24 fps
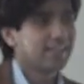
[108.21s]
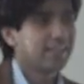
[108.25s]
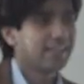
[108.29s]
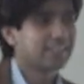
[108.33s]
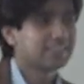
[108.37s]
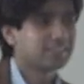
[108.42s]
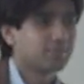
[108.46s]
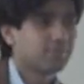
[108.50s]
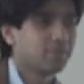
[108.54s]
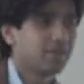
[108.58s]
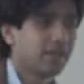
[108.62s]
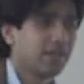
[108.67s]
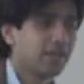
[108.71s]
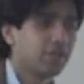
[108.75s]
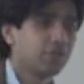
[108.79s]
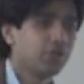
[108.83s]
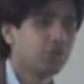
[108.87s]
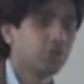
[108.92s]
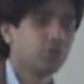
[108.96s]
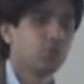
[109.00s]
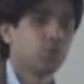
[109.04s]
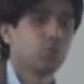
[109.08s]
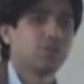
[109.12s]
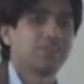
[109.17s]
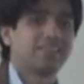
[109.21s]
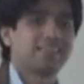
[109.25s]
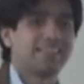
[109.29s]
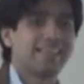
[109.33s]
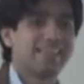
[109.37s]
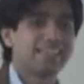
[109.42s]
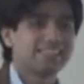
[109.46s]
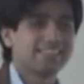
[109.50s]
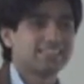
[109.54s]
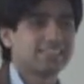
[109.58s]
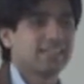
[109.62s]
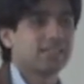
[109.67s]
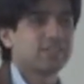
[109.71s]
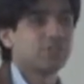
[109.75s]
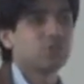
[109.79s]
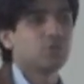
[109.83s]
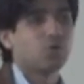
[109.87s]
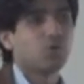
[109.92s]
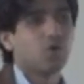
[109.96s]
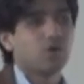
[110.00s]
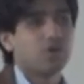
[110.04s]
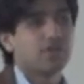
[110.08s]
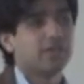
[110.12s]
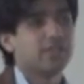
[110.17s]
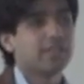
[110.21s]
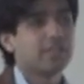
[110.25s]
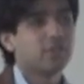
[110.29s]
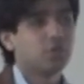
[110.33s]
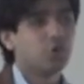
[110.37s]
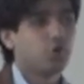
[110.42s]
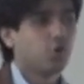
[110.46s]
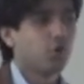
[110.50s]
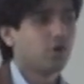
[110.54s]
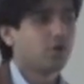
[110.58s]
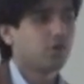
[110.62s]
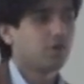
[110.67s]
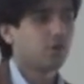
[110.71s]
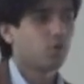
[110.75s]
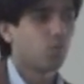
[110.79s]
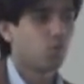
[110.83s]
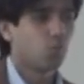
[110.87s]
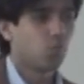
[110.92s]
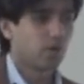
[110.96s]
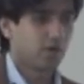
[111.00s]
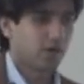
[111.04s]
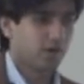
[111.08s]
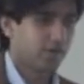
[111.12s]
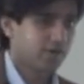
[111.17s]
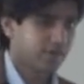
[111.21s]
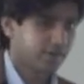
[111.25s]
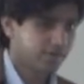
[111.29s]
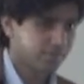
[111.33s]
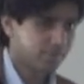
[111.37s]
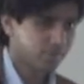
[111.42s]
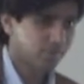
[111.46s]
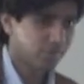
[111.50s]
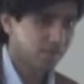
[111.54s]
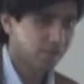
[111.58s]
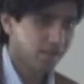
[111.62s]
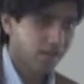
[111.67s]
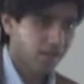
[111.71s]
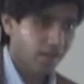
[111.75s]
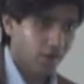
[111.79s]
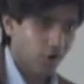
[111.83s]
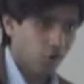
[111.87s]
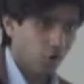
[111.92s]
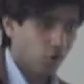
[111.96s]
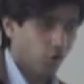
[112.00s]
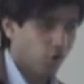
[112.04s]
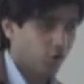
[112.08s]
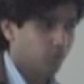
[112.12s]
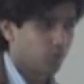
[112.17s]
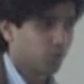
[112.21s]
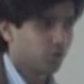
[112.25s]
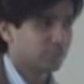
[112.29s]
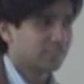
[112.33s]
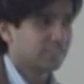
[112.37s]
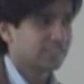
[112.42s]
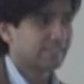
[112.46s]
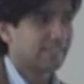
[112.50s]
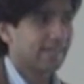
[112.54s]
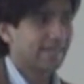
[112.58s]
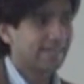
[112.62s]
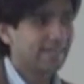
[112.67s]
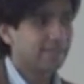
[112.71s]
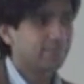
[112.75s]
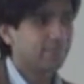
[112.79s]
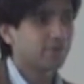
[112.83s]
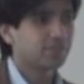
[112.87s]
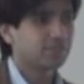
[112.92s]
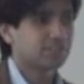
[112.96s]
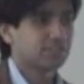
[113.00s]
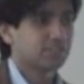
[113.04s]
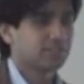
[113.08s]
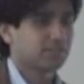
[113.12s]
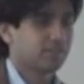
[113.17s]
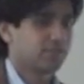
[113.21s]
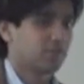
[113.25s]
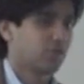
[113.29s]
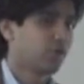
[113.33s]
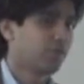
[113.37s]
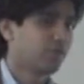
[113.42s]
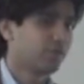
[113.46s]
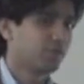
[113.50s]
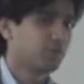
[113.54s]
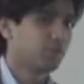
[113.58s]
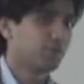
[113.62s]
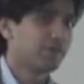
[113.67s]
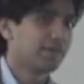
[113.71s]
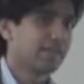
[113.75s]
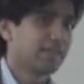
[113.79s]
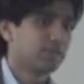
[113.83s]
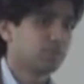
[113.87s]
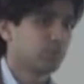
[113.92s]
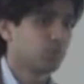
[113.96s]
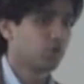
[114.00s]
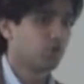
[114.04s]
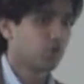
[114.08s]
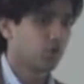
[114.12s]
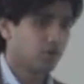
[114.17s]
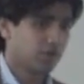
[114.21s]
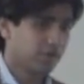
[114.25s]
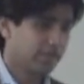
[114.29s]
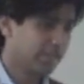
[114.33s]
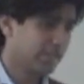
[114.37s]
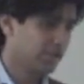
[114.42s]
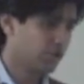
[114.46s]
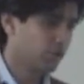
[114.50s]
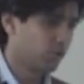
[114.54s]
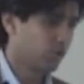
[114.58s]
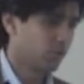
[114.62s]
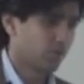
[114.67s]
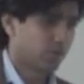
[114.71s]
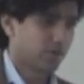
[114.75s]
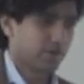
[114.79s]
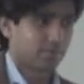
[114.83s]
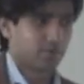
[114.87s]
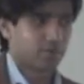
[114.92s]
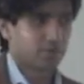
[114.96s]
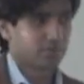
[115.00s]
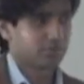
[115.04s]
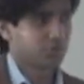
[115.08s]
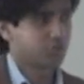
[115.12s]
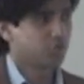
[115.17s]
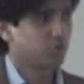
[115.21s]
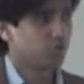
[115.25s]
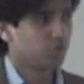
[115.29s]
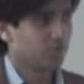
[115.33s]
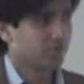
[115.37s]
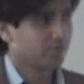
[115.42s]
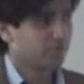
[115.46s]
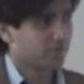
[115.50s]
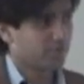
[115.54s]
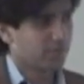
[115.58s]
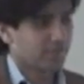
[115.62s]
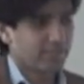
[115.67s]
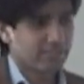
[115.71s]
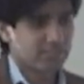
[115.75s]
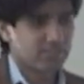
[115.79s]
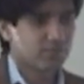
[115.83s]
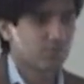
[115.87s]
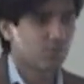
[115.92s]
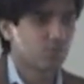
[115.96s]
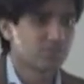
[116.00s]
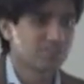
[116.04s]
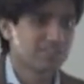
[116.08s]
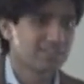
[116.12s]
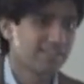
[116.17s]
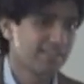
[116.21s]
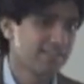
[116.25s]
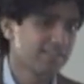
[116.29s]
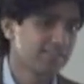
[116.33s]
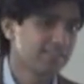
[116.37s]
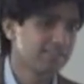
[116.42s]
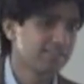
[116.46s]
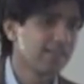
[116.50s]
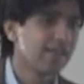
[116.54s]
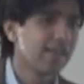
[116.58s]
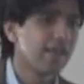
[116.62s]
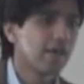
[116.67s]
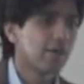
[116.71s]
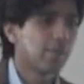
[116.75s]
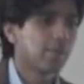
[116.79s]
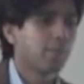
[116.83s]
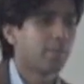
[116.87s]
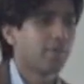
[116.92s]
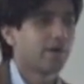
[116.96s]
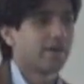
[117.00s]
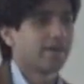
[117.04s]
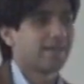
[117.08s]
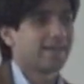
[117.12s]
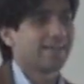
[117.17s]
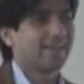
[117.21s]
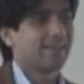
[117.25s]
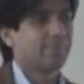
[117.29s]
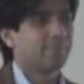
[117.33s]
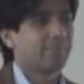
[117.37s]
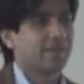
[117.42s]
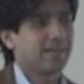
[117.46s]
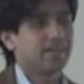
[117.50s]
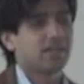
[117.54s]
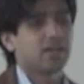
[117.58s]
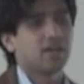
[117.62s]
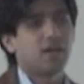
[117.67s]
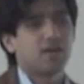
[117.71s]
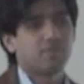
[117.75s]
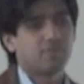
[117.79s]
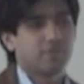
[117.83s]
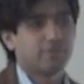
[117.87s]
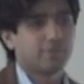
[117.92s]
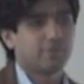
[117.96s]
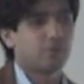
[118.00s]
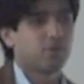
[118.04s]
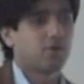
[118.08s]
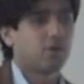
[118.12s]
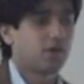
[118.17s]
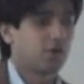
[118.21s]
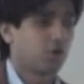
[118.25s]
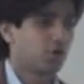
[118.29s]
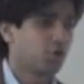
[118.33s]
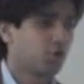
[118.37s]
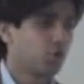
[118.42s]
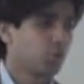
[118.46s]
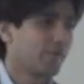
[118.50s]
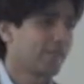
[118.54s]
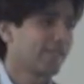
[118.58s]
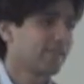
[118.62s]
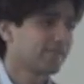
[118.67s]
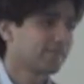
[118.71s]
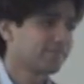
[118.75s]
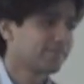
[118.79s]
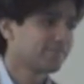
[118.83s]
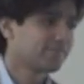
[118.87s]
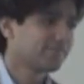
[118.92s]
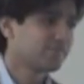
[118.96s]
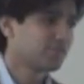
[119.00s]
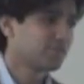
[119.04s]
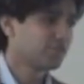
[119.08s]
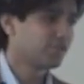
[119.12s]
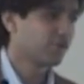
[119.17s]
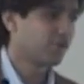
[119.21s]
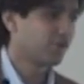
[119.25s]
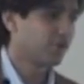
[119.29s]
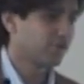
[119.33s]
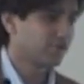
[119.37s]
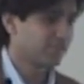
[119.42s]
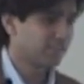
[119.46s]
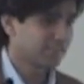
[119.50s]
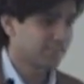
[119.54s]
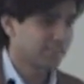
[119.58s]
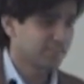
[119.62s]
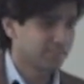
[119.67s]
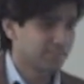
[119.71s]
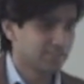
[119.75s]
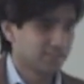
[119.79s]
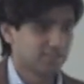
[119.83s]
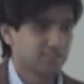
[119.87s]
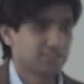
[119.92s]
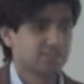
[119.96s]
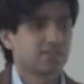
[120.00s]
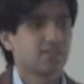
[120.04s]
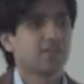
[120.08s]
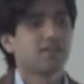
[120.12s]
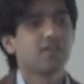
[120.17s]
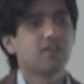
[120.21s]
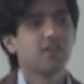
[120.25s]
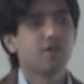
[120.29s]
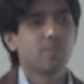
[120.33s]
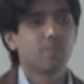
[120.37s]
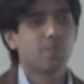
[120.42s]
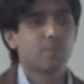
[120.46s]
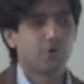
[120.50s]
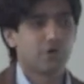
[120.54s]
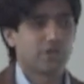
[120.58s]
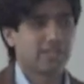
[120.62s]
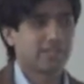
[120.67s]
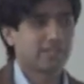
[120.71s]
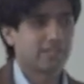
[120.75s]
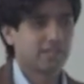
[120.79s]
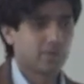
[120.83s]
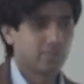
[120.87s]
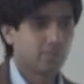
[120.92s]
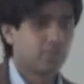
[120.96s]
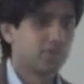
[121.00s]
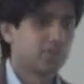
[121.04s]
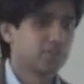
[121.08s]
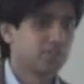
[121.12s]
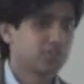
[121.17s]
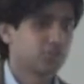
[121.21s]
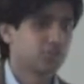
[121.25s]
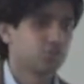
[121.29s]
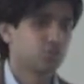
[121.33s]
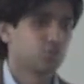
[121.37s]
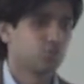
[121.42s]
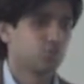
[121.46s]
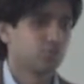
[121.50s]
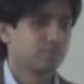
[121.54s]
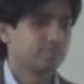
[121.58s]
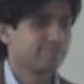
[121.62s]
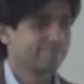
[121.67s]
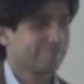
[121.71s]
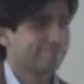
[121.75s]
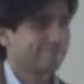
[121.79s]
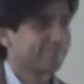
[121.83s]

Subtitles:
explain to you things that you already know work. Almost 90% of you guys would already know what I'm going to show you for the next 4 slides, but I bet half of you are not doing. So this is just putting numbers to,